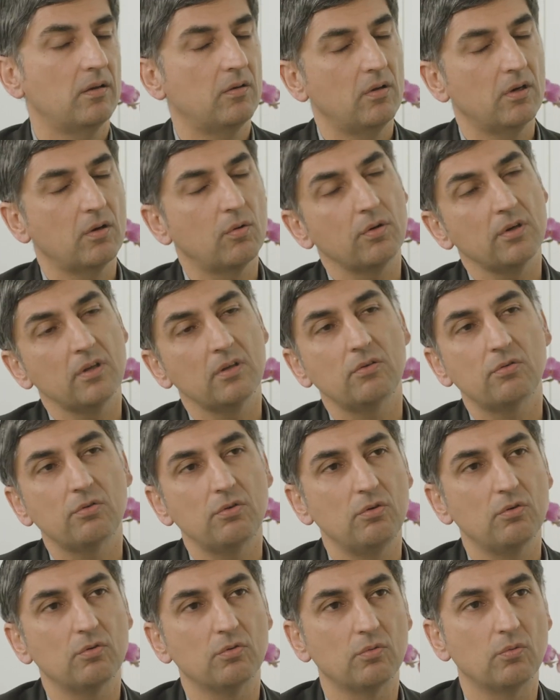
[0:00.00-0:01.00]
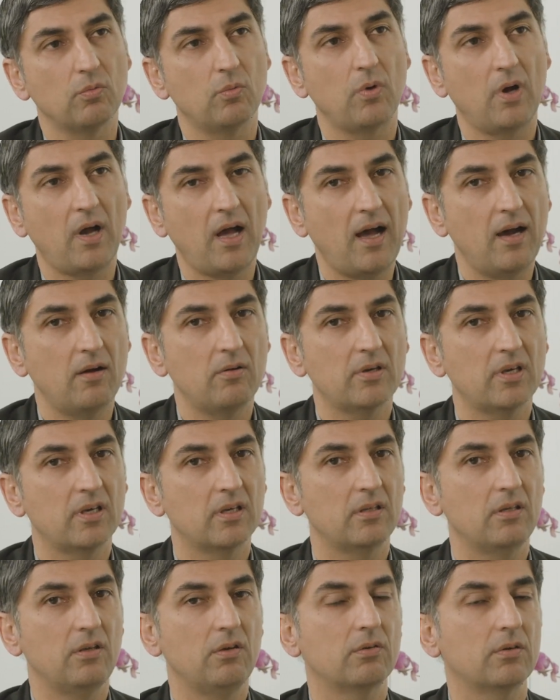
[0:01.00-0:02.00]
According to you, how
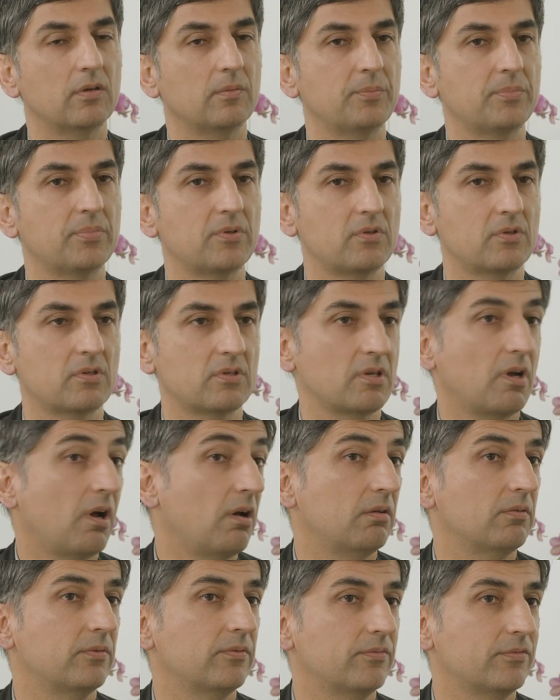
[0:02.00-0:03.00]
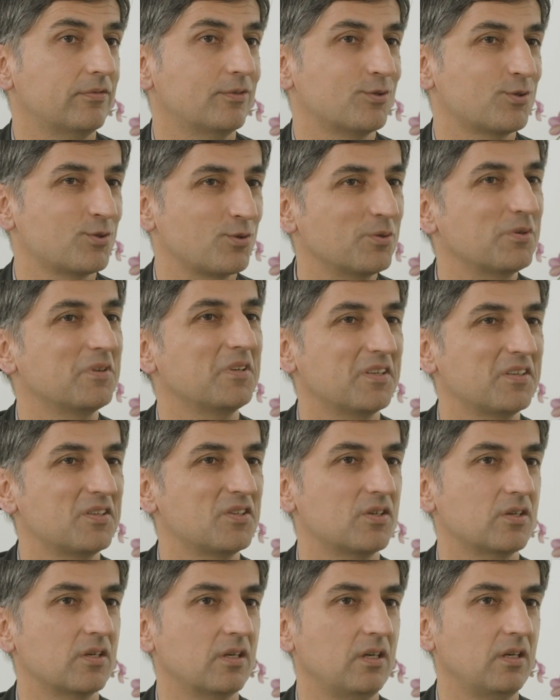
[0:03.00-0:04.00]
can Europe solve the
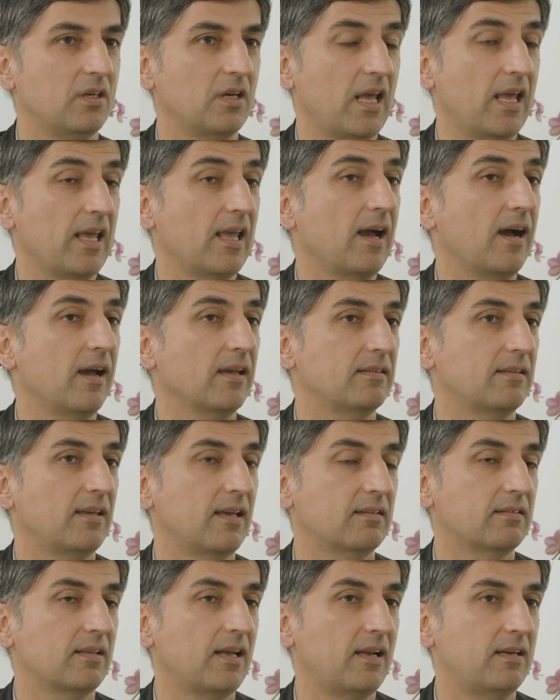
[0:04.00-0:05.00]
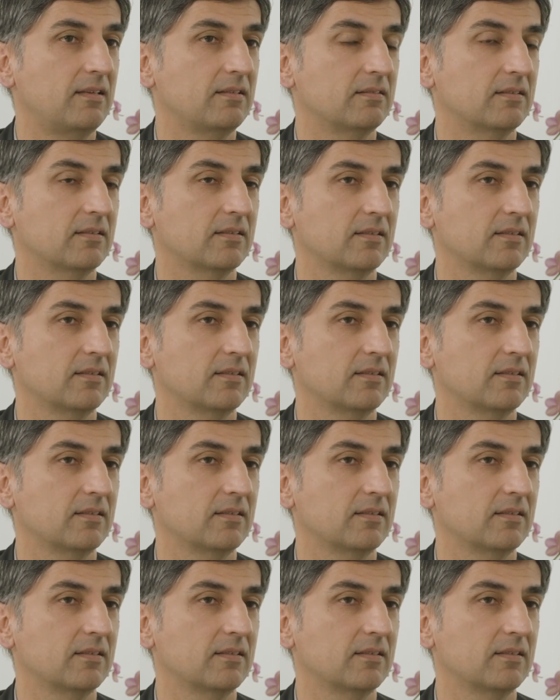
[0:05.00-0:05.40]
shortage in AI tech talent?